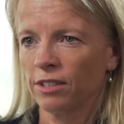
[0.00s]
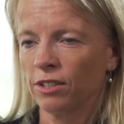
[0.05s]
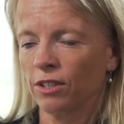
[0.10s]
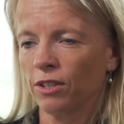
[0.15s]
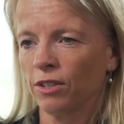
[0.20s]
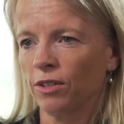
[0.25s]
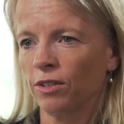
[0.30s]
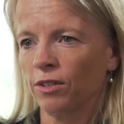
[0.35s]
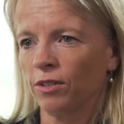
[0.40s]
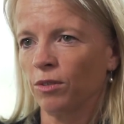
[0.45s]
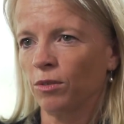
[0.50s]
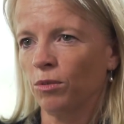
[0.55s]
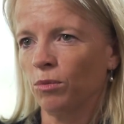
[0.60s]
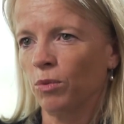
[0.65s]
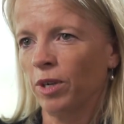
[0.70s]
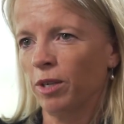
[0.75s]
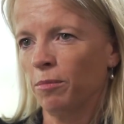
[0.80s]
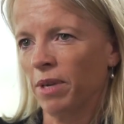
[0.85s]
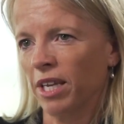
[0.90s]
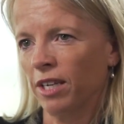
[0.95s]
So
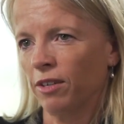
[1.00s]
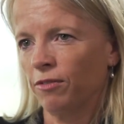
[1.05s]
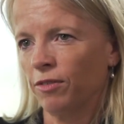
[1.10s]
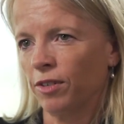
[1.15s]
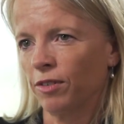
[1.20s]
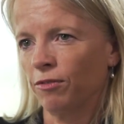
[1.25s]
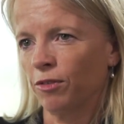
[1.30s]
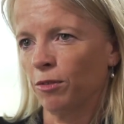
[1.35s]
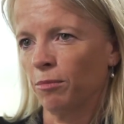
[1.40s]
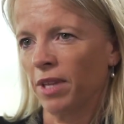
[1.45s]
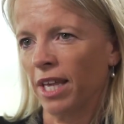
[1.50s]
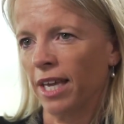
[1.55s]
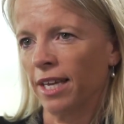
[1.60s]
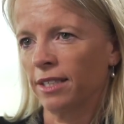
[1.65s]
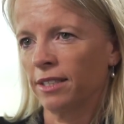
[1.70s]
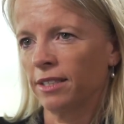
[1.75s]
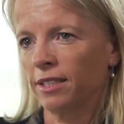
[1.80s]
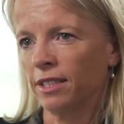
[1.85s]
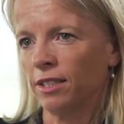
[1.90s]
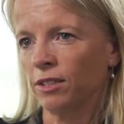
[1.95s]
we benefit from
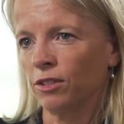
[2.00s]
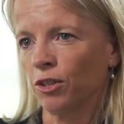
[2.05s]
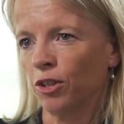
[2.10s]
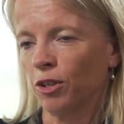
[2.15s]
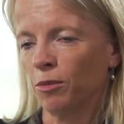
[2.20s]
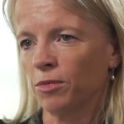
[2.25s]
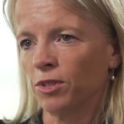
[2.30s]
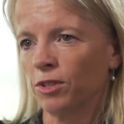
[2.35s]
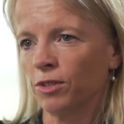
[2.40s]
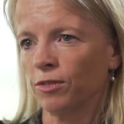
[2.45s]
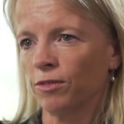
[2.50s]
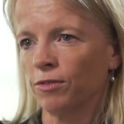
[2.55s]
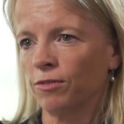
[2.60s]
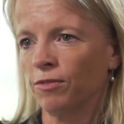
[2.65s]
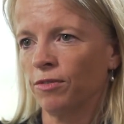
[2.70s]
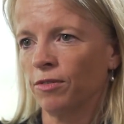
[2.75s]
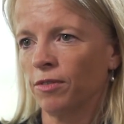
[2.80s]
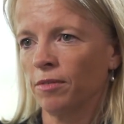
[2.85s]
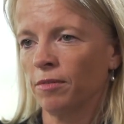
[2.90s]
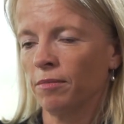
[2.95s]
that in terms of,
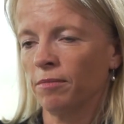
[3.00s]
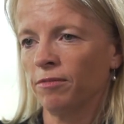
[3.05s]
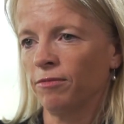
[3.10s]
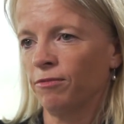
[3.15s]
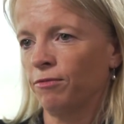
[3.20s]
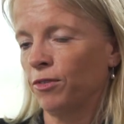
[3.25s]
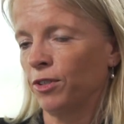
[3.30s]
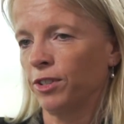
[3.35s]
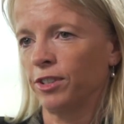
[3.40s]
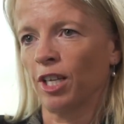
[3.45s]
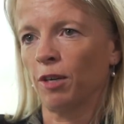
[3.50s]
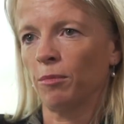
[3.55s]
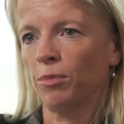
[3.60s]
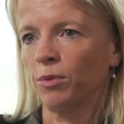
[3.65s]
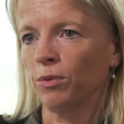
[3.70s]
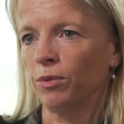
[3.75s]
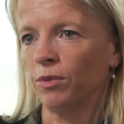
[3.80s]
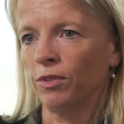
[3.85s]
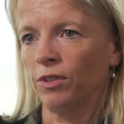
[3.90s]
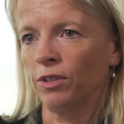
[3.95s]
for
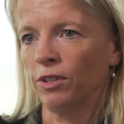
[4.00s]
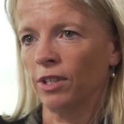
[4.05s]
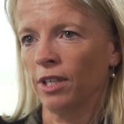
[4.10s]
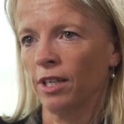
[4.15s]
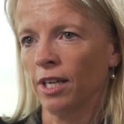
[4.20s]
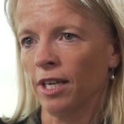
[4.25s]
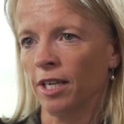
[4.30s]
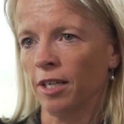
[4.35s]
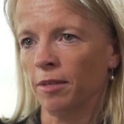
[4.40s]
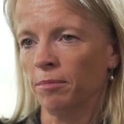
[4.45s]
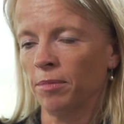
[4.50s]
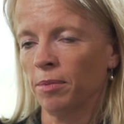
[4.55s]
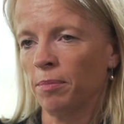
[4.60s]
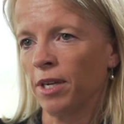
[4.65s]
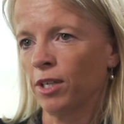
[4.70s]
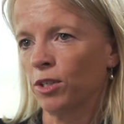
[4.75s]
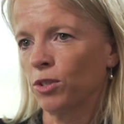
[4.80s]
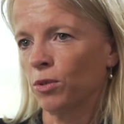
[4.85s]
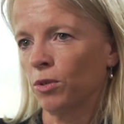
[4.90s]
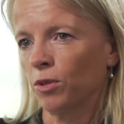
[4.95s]
example,
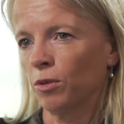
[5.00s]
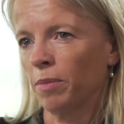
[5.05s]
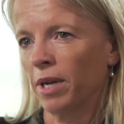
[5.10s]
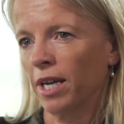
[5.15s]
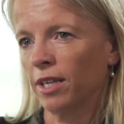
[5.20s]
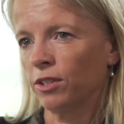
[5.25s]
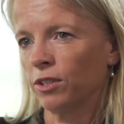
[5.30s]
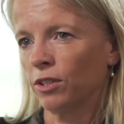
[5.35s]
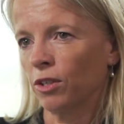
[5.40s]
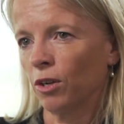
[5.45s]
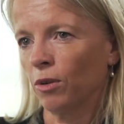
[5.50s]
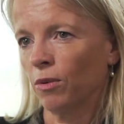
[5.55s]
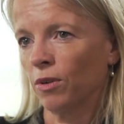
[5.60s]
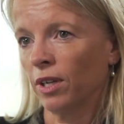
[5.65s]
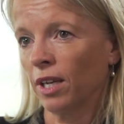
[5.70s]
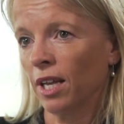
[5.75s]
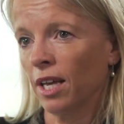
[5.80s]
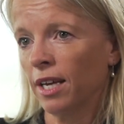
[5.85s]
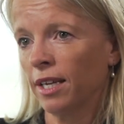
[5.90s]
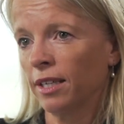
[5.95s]
Perpetual are about to go
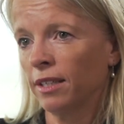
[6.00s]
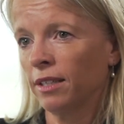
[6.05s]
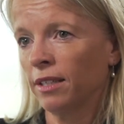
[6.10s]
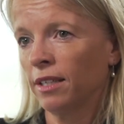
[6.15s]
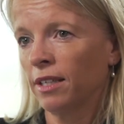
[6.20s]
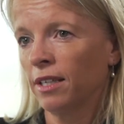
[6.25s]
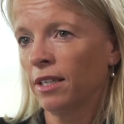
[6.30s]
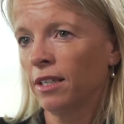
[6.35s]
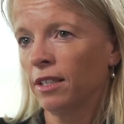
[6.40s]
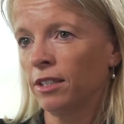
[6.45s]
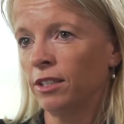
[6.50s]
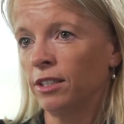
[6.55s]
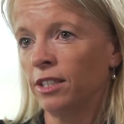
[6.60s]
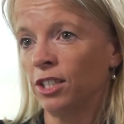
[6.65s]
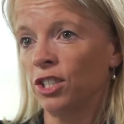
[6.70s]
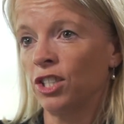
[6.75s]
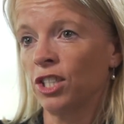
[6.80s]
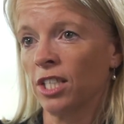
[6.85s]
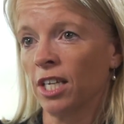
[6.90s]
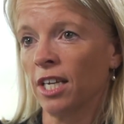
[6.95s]
online,
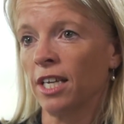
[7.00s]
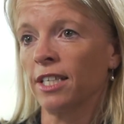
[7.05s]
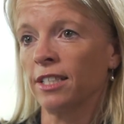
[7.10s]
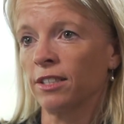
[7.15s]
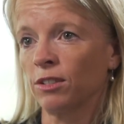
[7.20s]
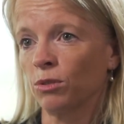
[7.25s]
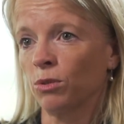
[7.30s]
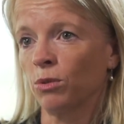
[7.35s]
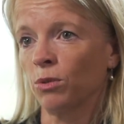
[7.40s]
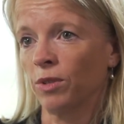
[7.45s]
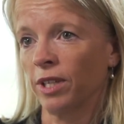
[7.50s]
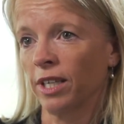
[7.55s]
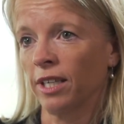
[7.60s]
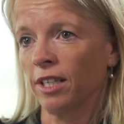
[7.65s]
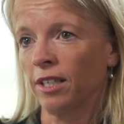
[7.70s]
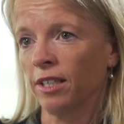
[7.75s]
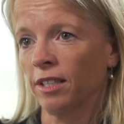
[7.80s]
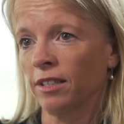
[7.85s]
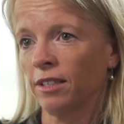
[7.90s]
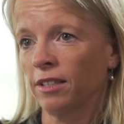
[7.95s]
digitise all
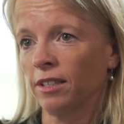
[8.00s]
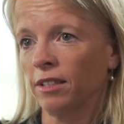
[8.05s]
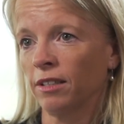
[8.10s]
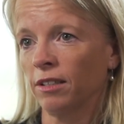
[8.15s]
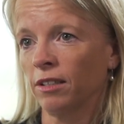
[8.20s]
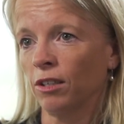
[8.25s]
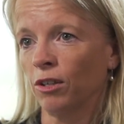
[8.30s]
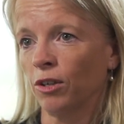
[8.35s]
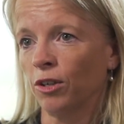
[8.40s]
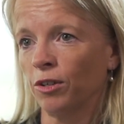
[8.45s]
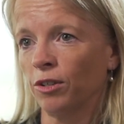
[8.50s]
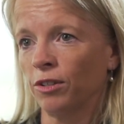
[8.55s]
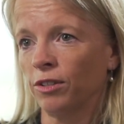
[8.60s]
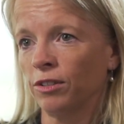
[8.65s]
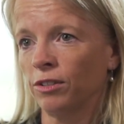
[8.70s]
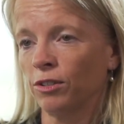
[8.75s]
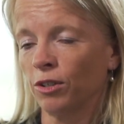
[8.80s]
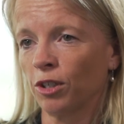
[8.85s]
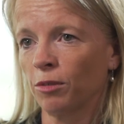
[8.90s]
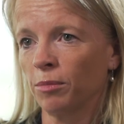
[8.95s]
their
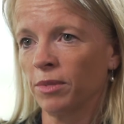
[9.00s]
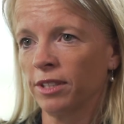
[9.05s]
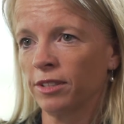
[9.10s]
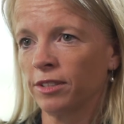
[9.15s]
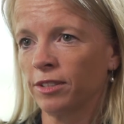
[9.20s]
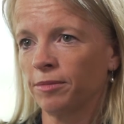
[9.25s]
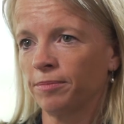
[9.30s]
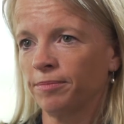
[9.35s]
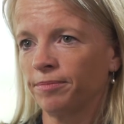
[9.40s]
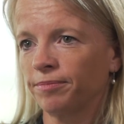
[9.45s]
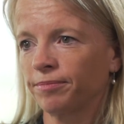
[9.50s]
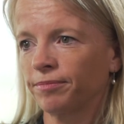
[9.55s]
loan documents,